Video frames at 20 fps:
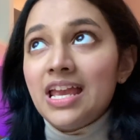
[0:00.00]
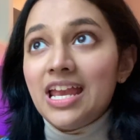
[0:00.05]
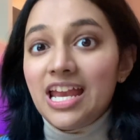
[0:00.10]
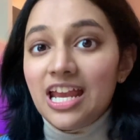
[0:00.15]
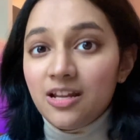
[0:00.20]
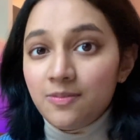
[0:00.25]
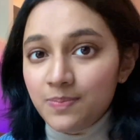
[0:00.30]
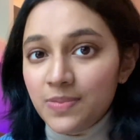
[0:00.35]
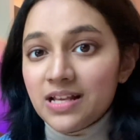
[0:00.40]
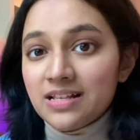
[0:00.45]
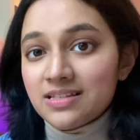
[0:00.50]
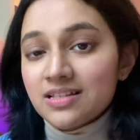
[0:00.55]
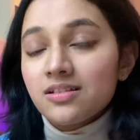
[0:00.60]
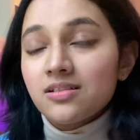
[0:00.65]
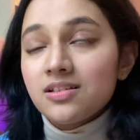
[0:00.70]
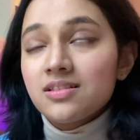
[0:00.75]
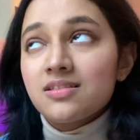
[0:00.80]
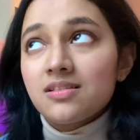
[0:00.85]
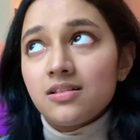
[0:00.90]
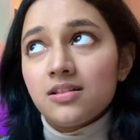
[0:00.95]
it
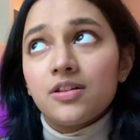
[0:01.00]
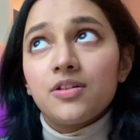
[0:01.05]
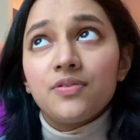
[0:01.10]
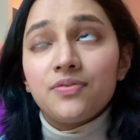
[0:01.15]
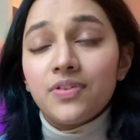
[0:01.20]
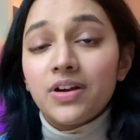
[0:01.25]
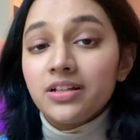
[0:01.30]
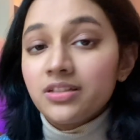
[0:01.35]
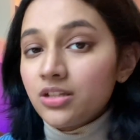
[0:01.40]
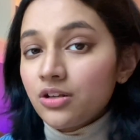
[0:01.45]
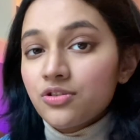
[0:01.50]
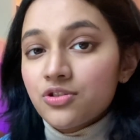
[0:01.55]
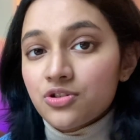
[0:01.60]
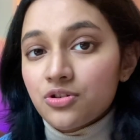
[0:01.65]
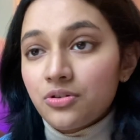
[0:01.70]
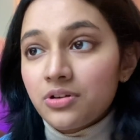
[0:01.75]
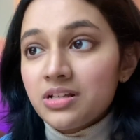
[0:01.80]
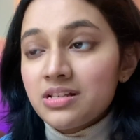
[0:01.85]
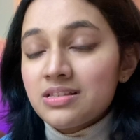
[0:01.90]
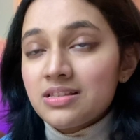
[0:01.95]
basically solidified their
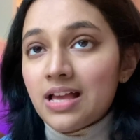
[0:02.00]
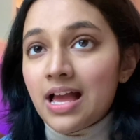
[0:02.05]
choice